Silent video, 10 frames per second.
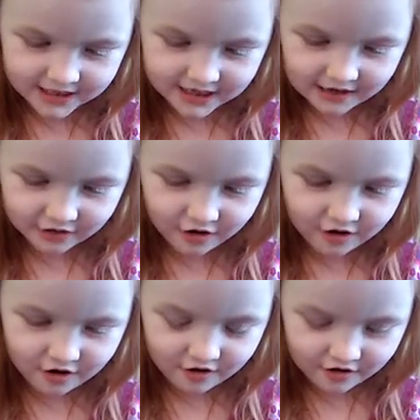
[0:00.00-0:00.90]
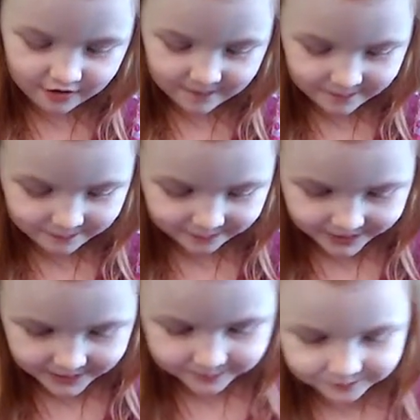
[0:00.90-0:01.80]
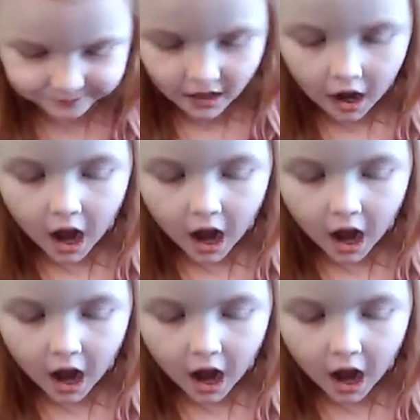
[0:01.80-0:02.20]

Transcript: There we go. There you go.